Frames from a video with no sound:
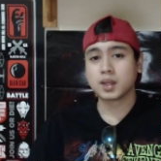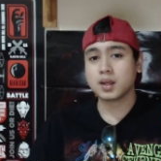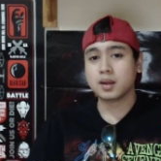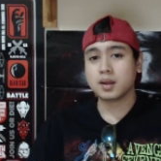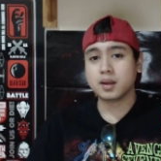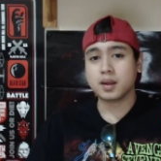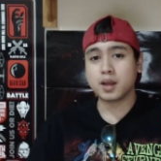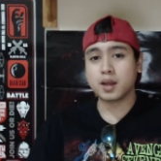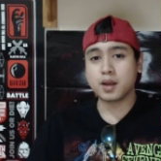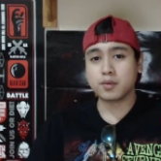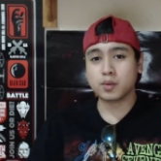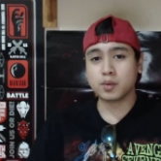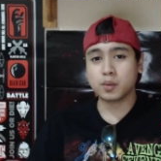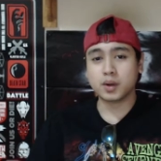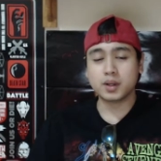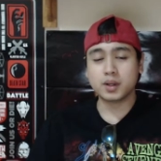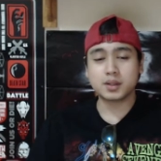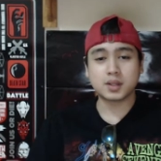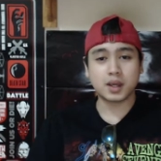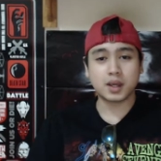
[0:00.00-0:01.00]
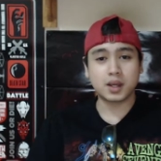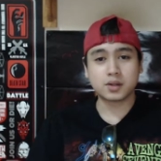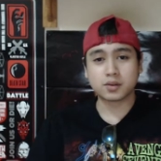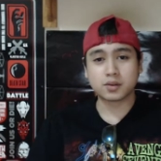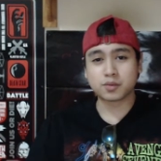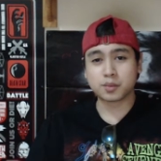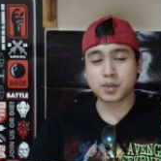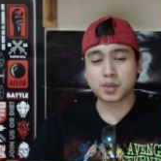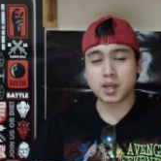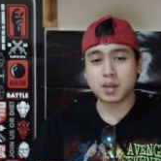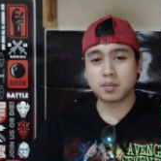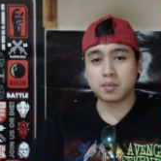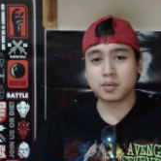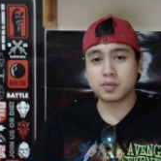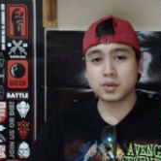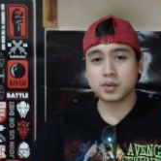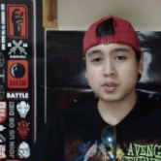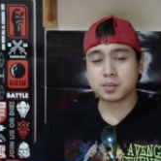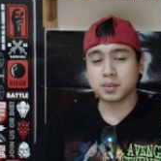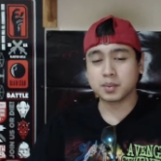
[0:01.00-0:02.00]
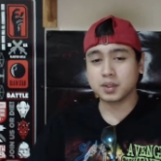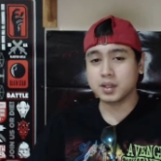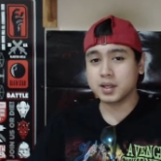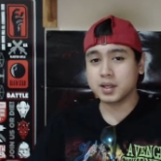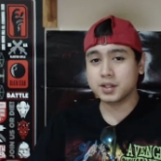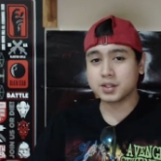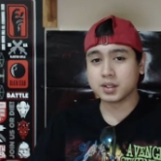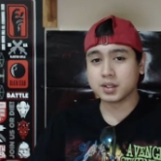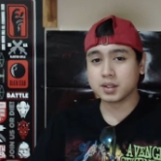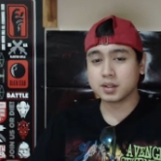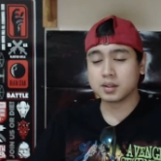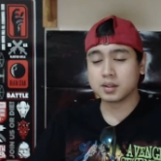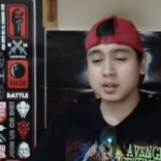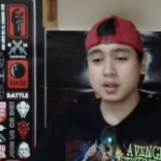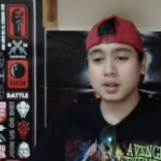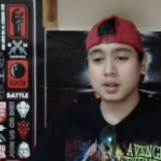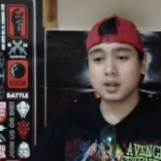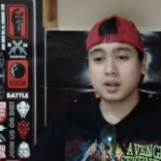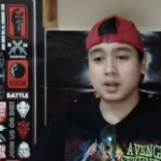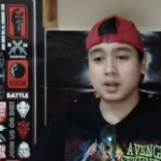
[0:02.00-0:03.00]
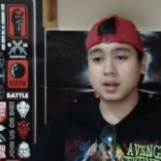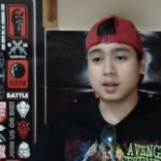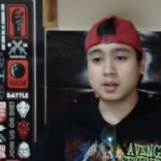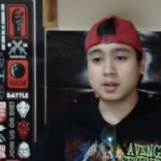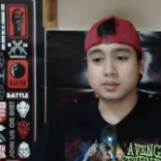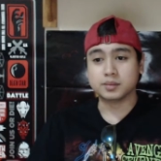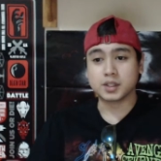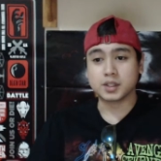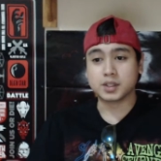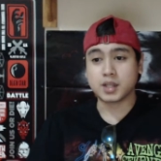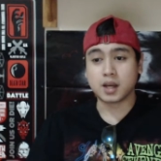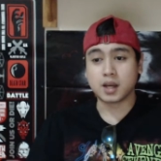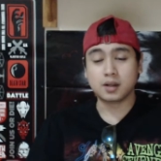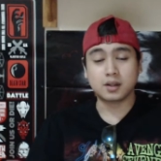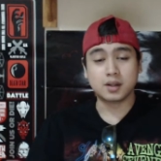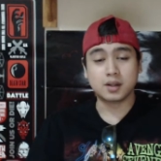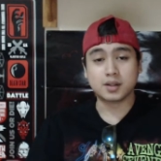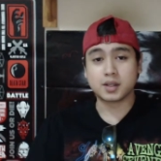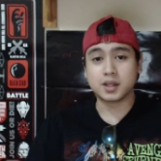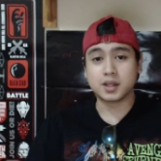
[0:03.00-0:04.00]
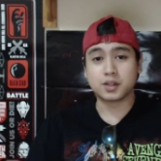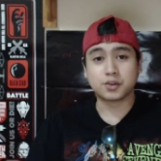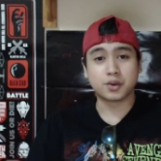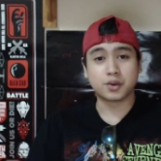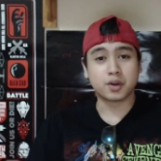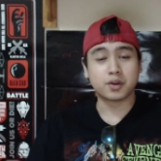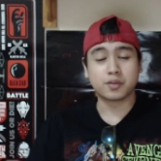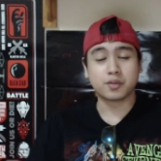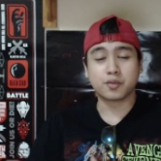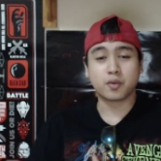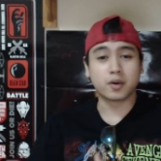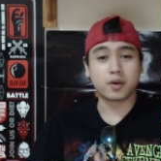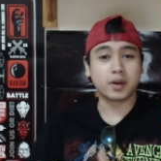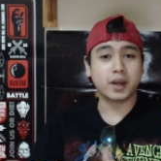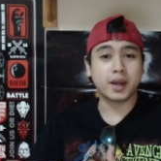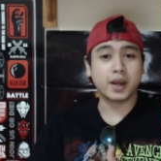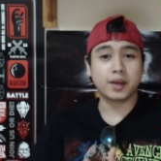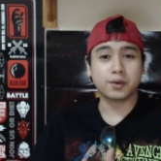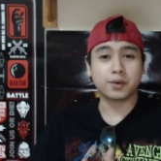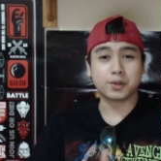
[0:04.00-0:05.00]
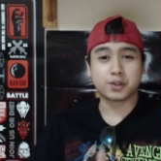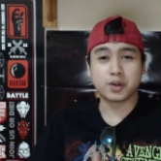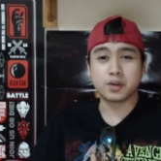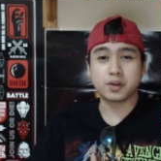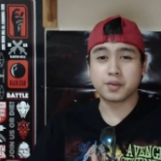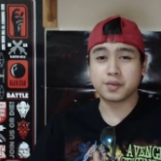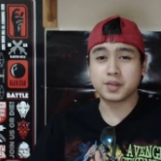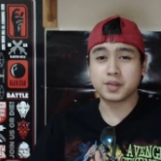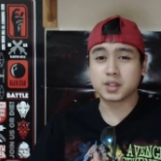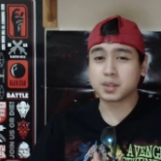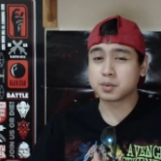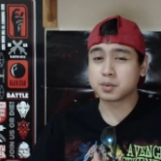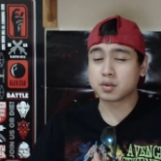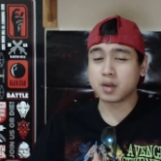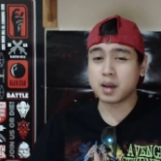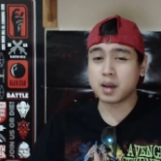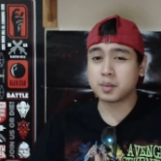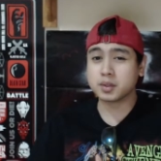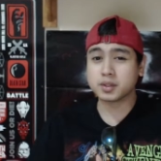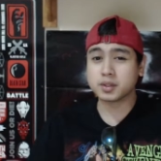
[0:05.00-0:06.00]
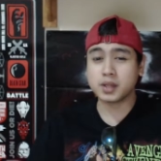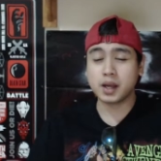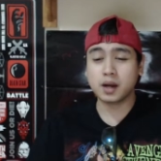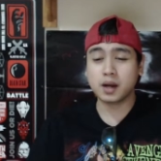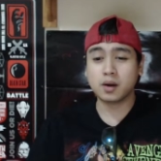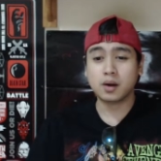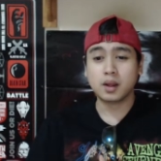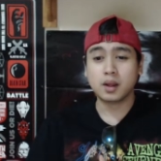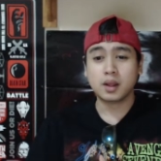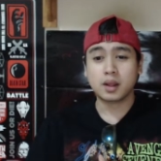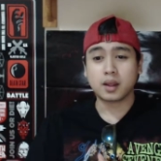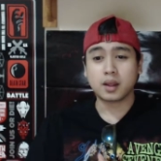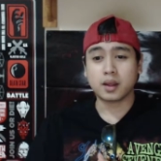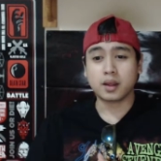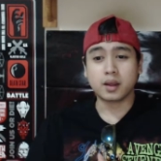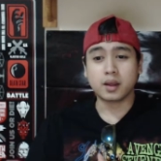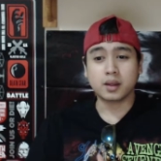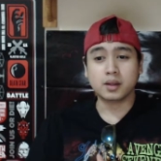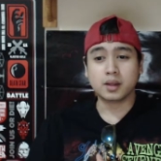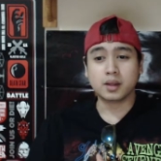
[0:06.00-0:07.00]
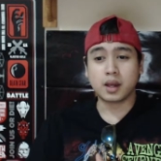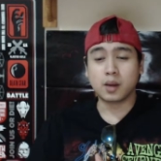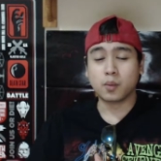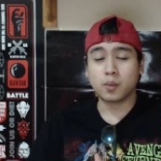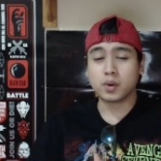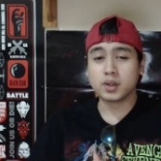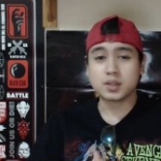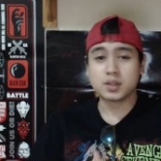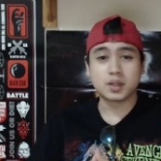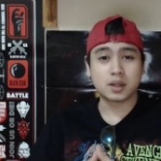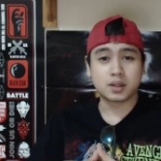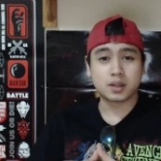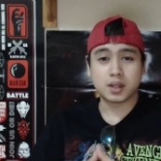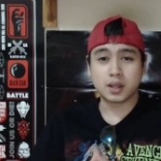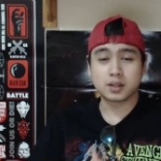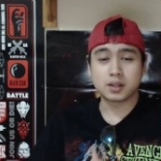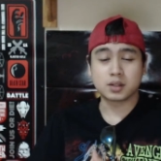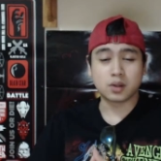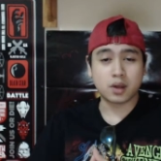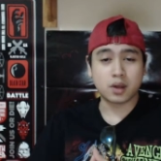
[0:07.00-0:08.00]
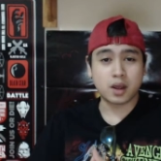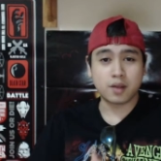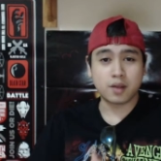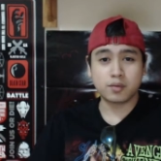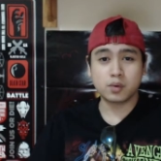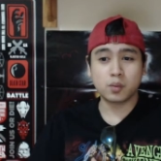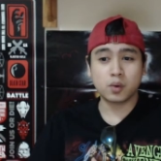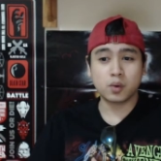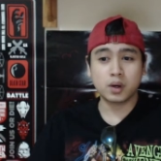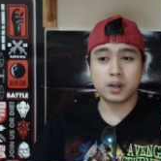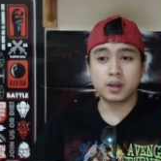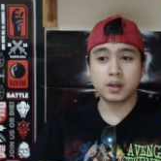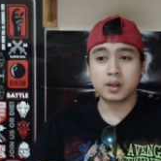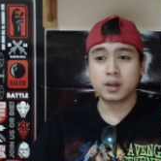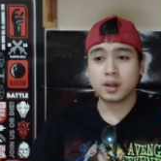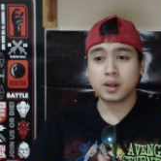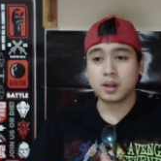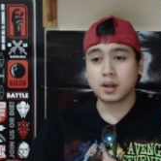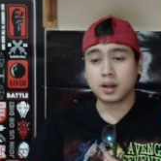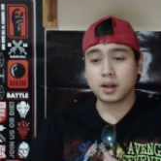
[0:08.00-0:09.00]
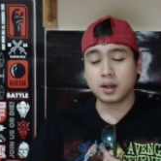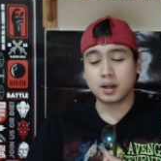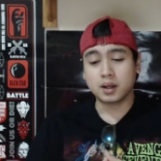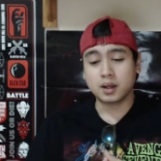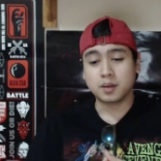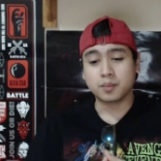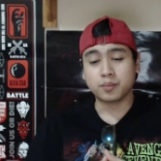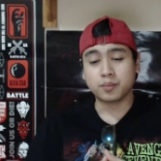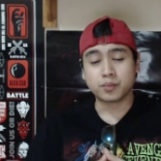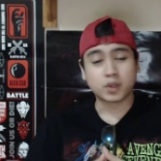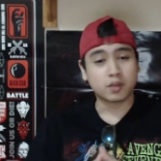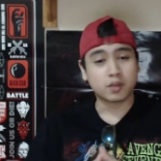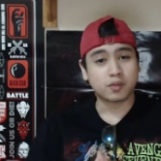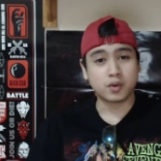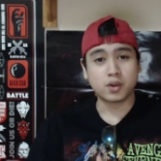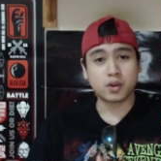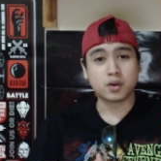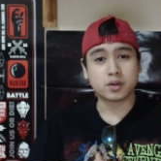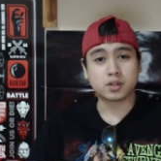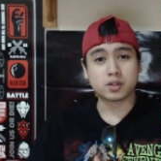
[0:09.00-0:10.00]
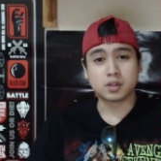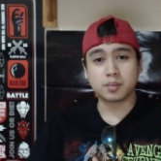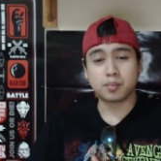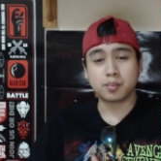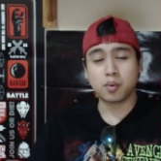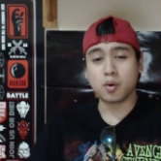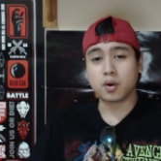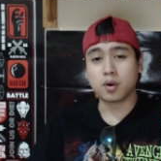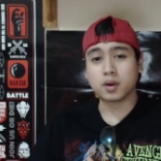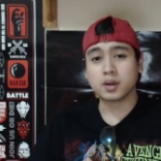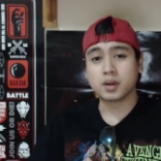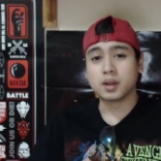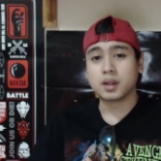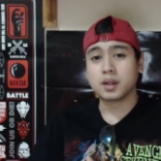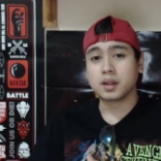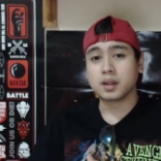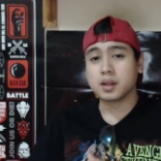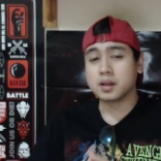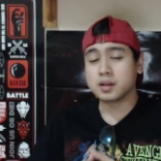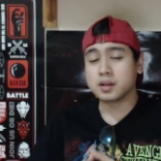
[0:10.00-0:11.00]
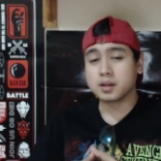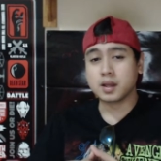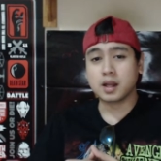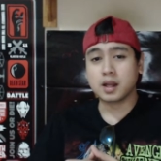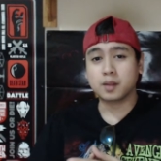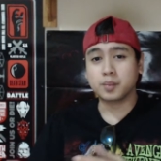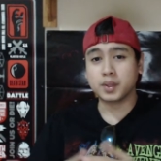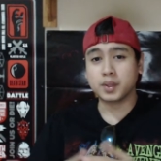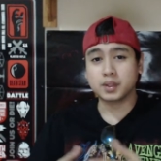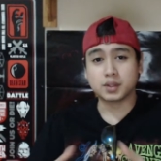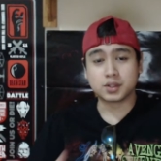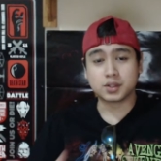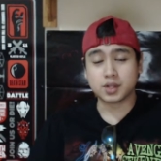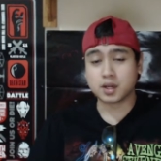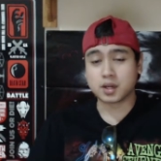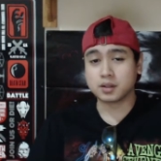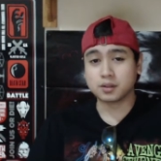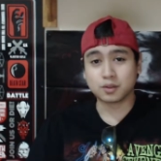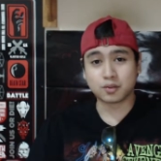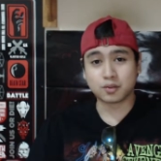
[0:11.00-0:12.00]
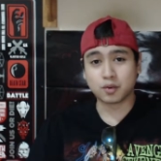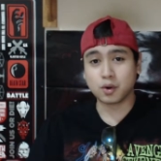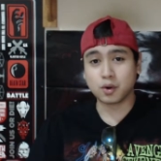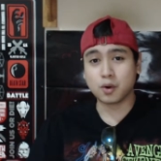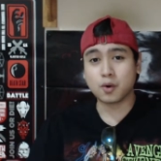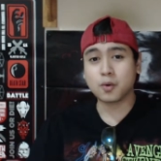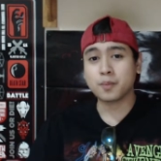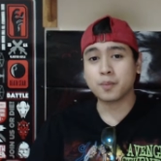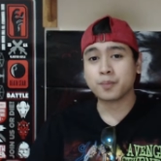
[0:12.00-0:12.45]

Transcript: Hey everyone, it's Adrian from Game Reviews Malaysia. Um, the channel has hit 349 or 350 subscribers now, and I want to say thanks to everyone um, for your support and in helping the channel grow.